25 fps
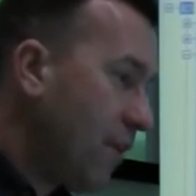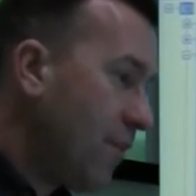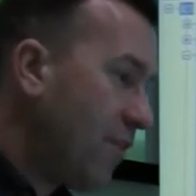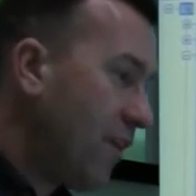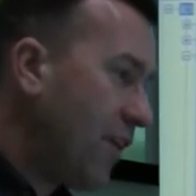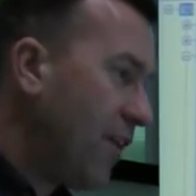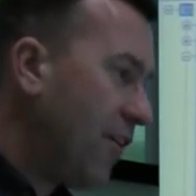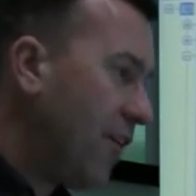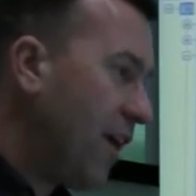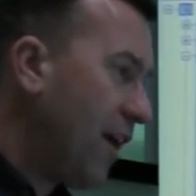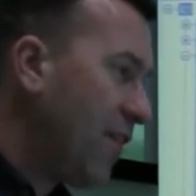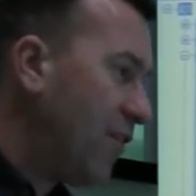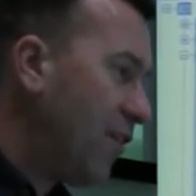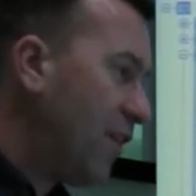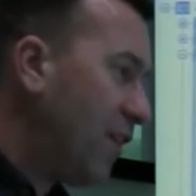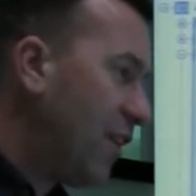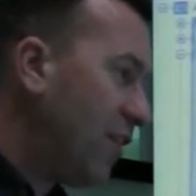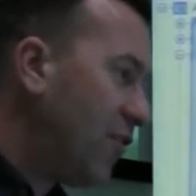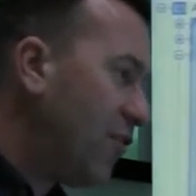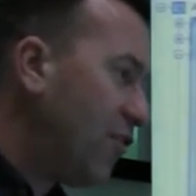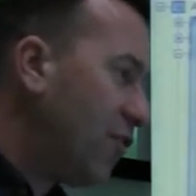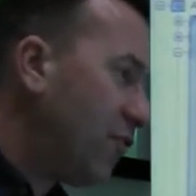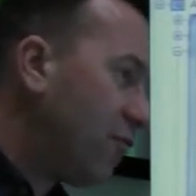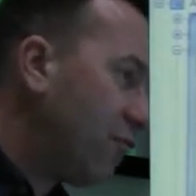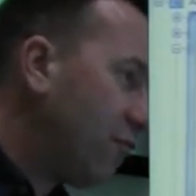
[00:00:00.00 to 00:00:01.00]
Then I'll have a
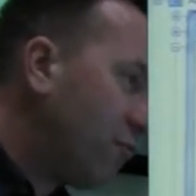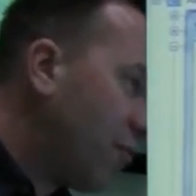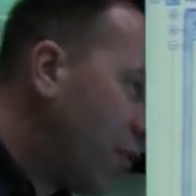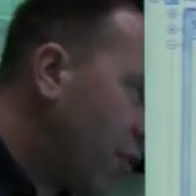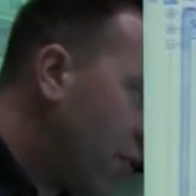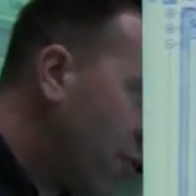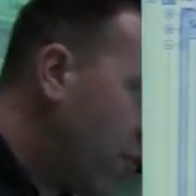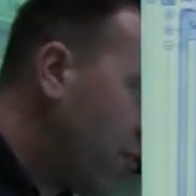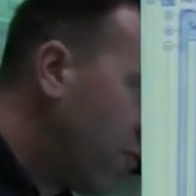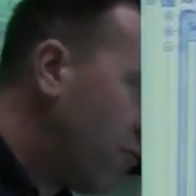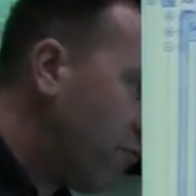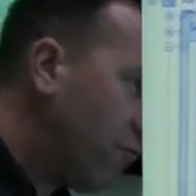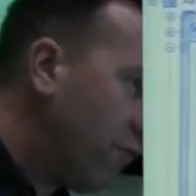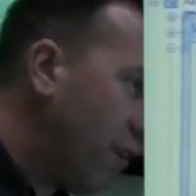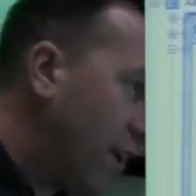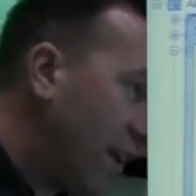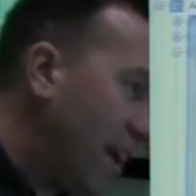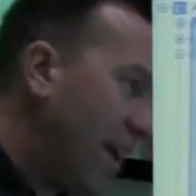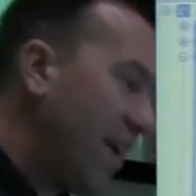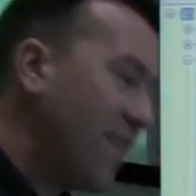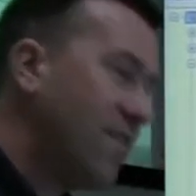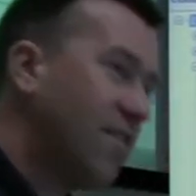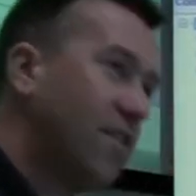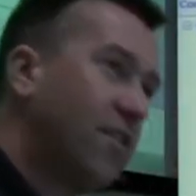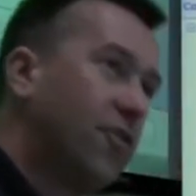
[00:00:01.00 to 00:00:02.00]
list of, of
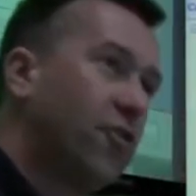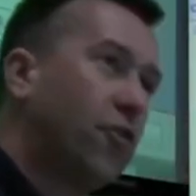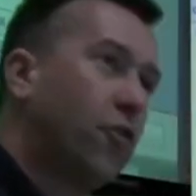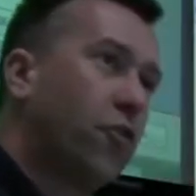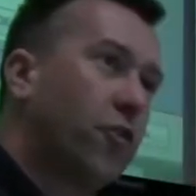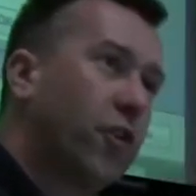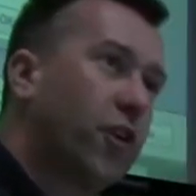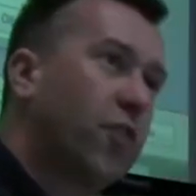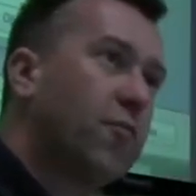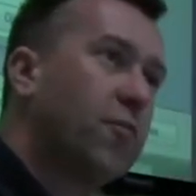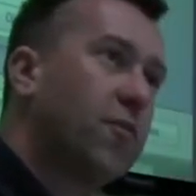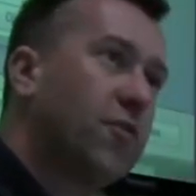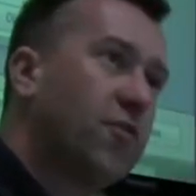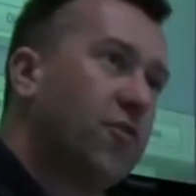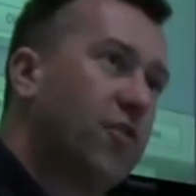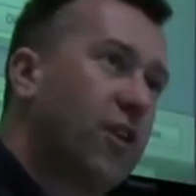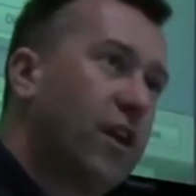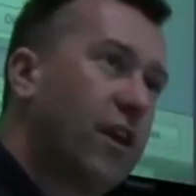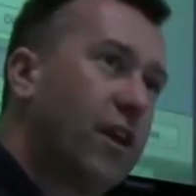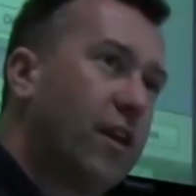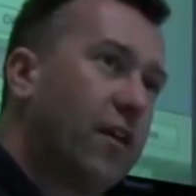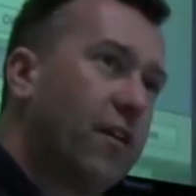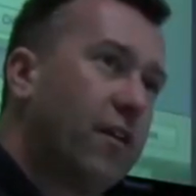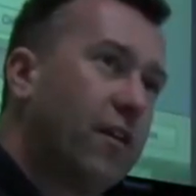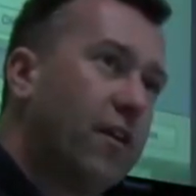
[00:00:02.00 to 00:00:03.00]
related documents
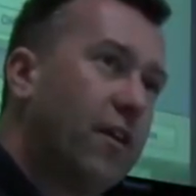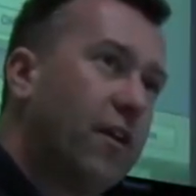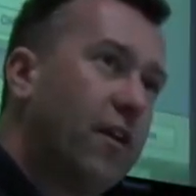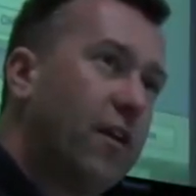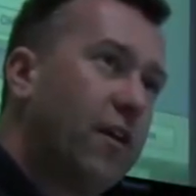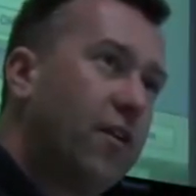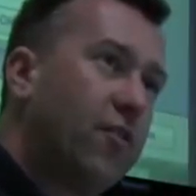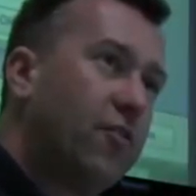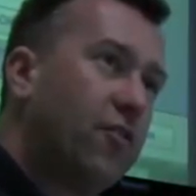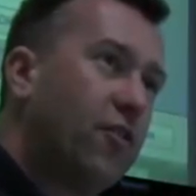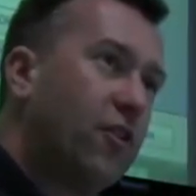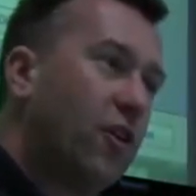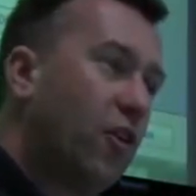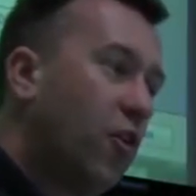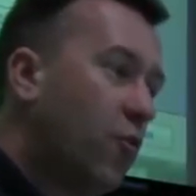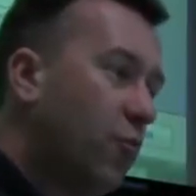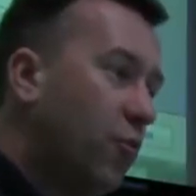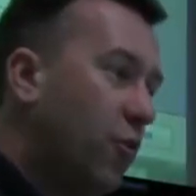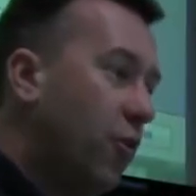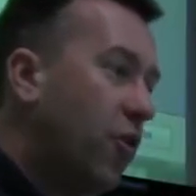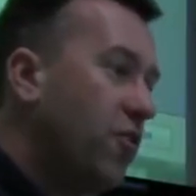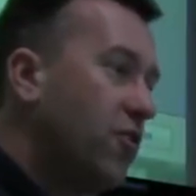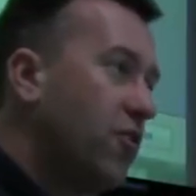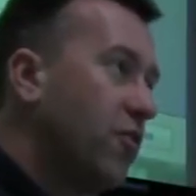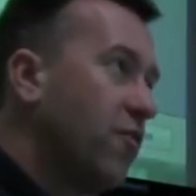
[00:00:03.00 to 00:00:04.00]
here. So the whole
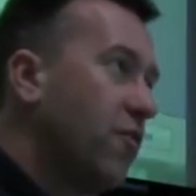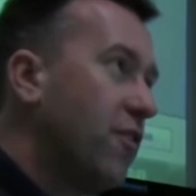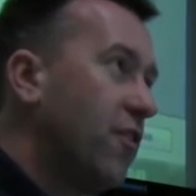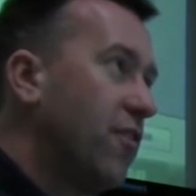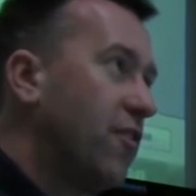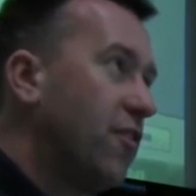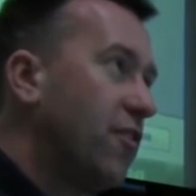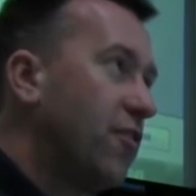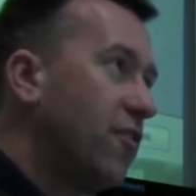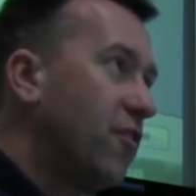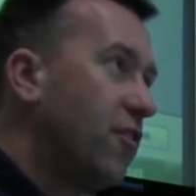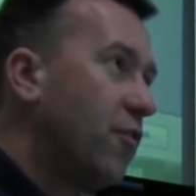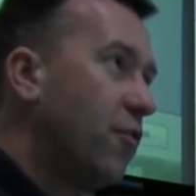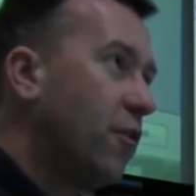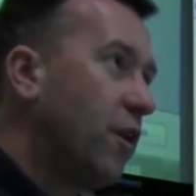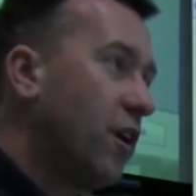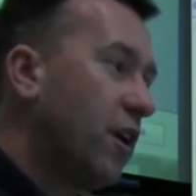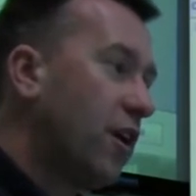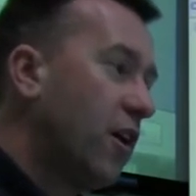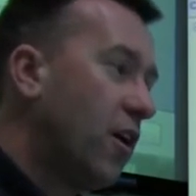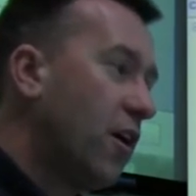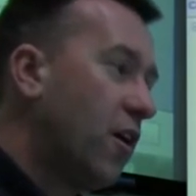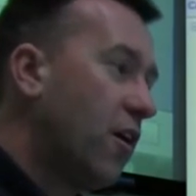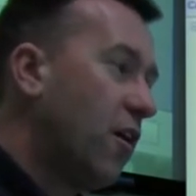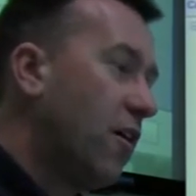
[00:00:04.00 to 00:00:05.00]
point of this is that we
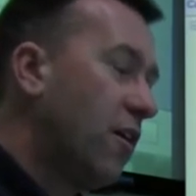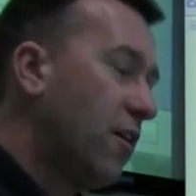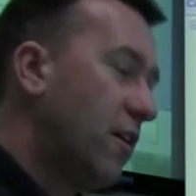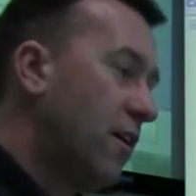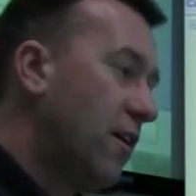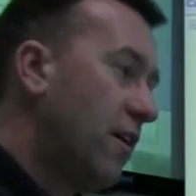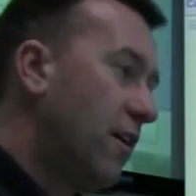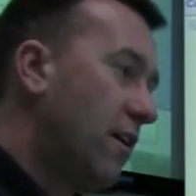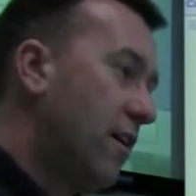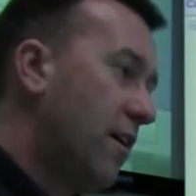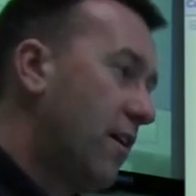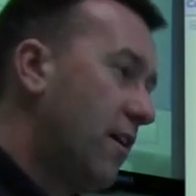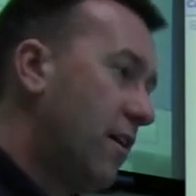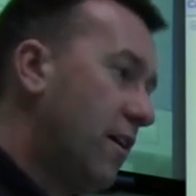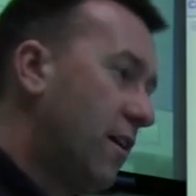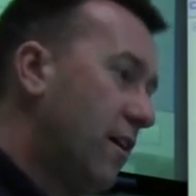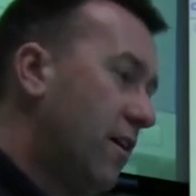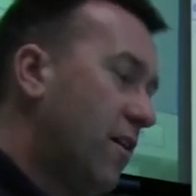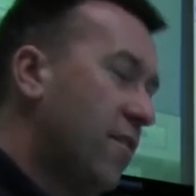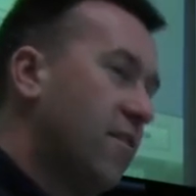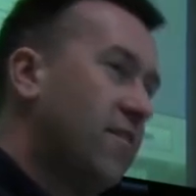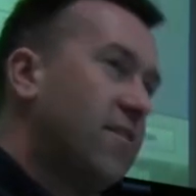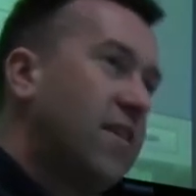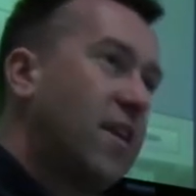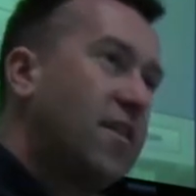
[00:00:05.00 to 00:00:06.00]
are uh,
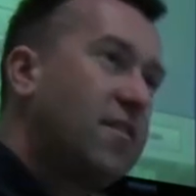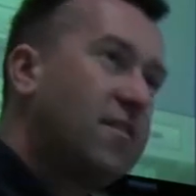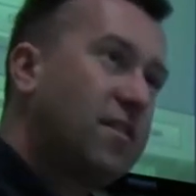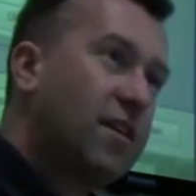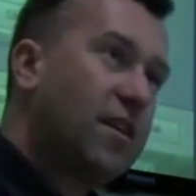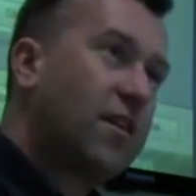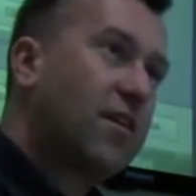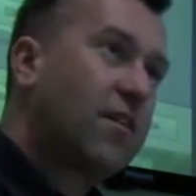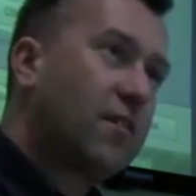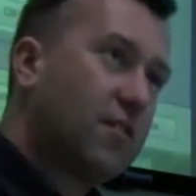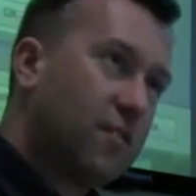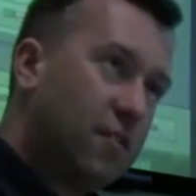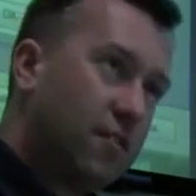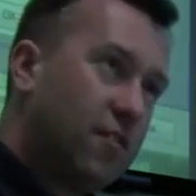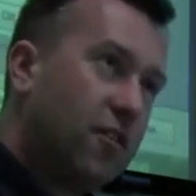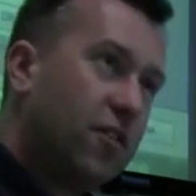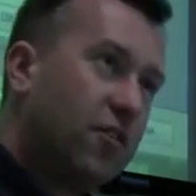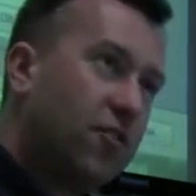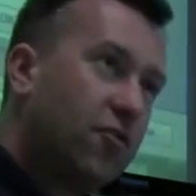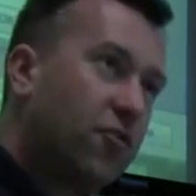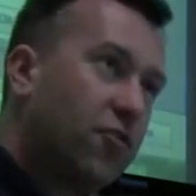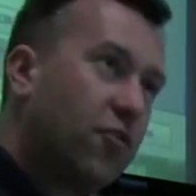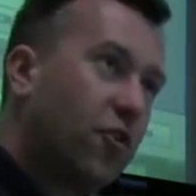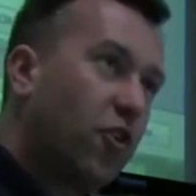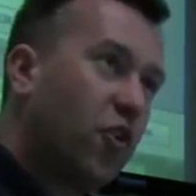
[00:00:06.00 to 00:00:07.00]
assessing the
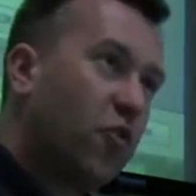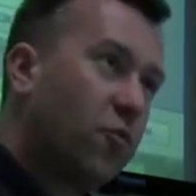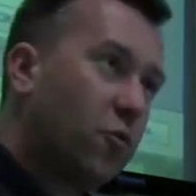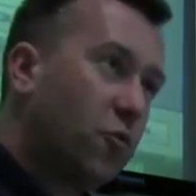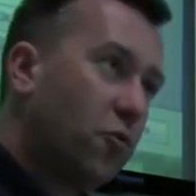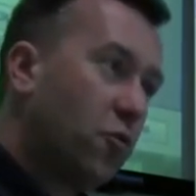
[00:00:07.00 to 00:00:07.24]
controls.